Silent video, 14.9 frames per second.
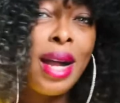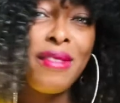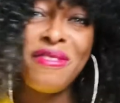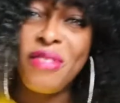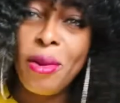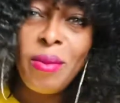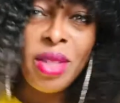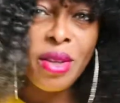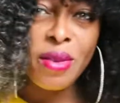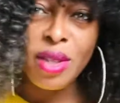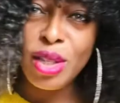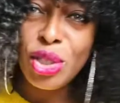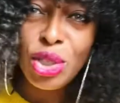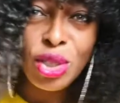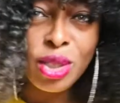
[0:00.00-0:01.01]
forming a
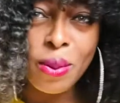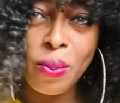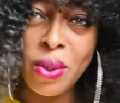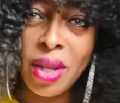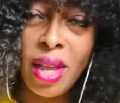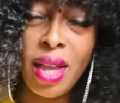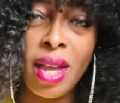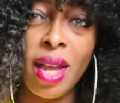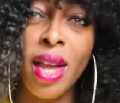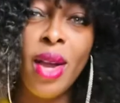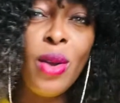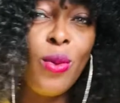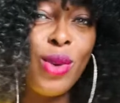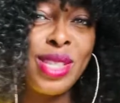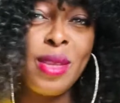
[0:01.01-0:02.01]
relationship with her?
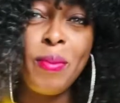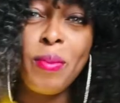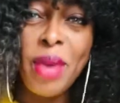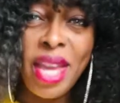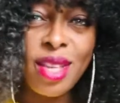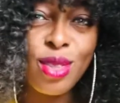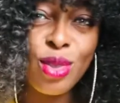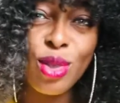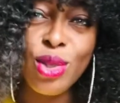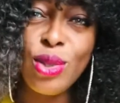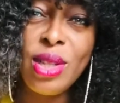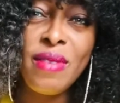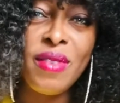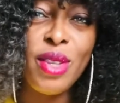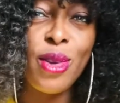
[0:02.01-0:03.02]
Was it based on you
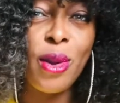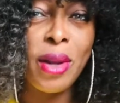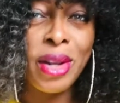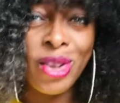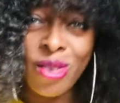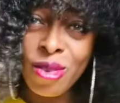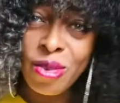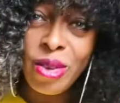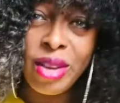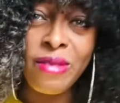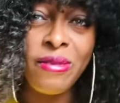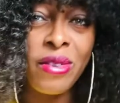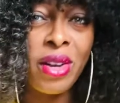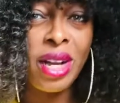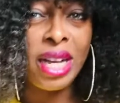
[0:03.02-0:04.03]
leaving your girlfriend
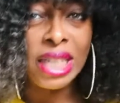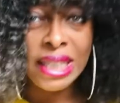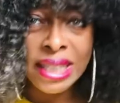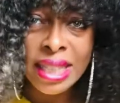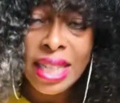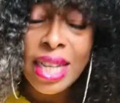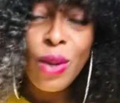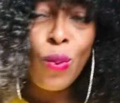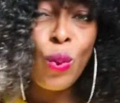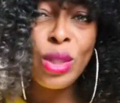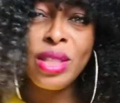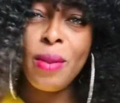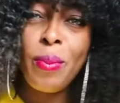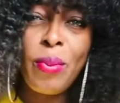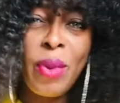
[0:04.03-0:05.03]
for her?
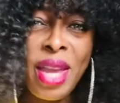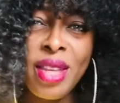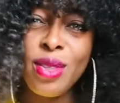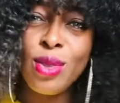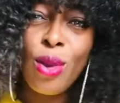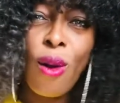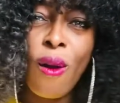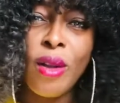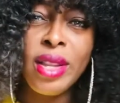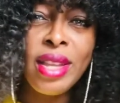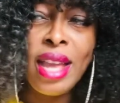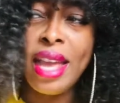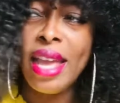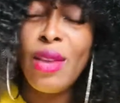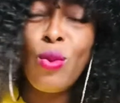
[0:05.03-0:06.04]
Was it
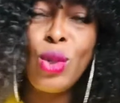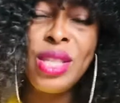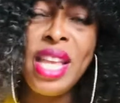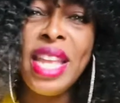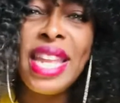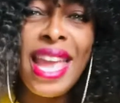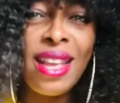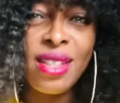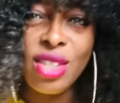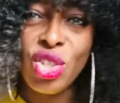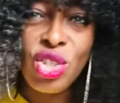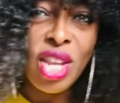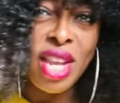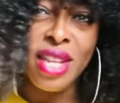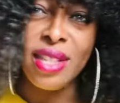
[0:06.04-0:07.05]
an
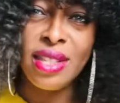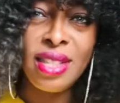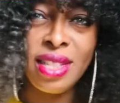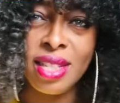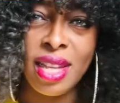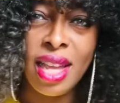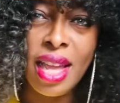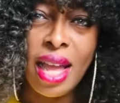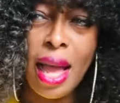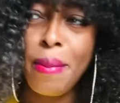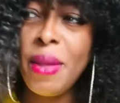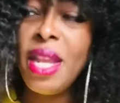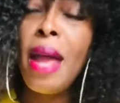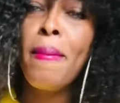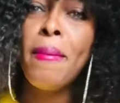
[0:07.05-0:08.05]
exchange? I
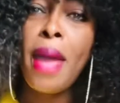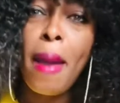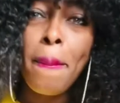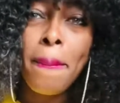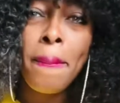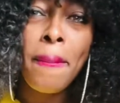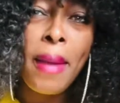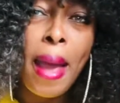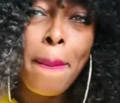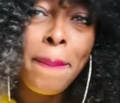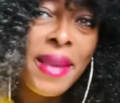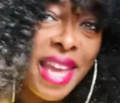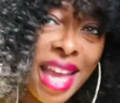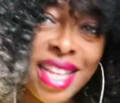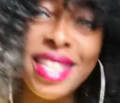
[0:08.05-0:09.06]
mean, I'm
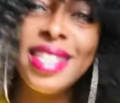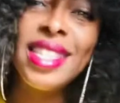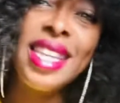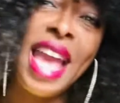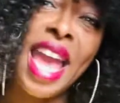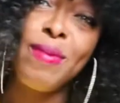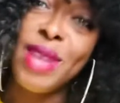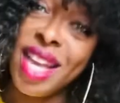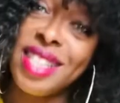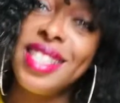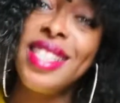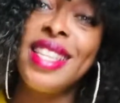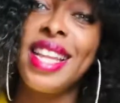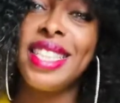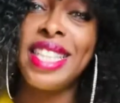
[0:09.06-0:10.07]

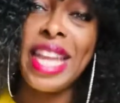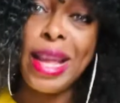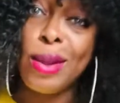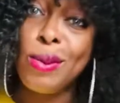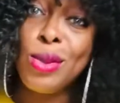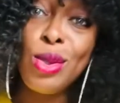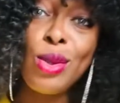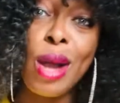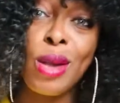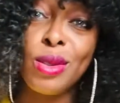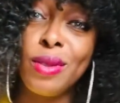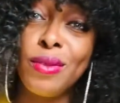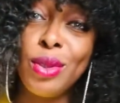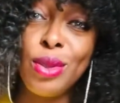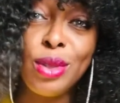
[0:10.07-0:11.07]
guessing that she helped you out
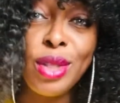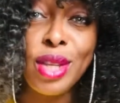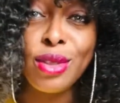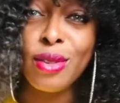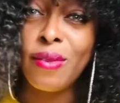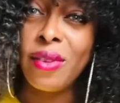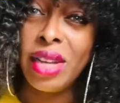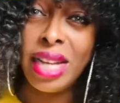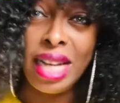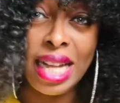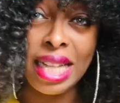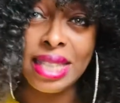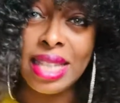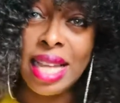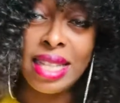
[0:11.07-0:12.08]
of the goodness of her
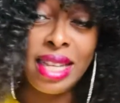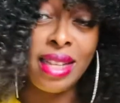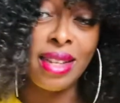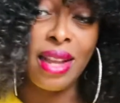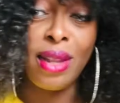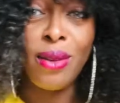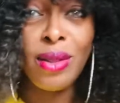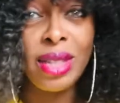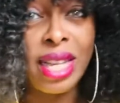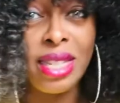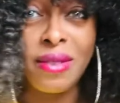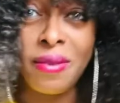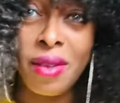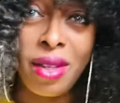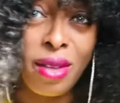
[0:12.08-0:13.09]
heart, and then along the line she
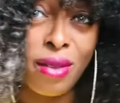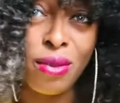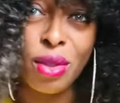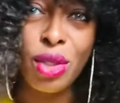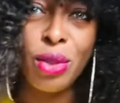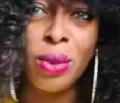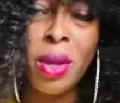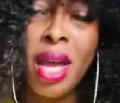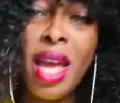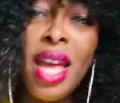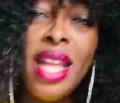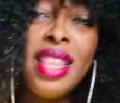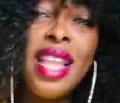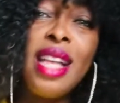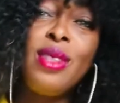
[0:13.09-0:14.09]
fell in love with you.
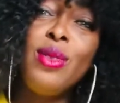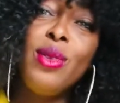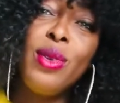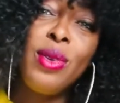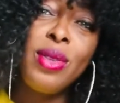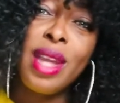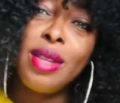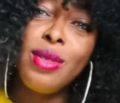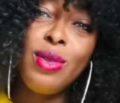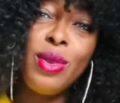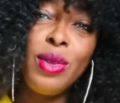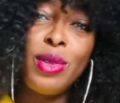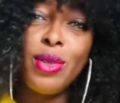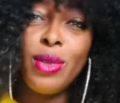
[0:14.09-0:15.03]
That's not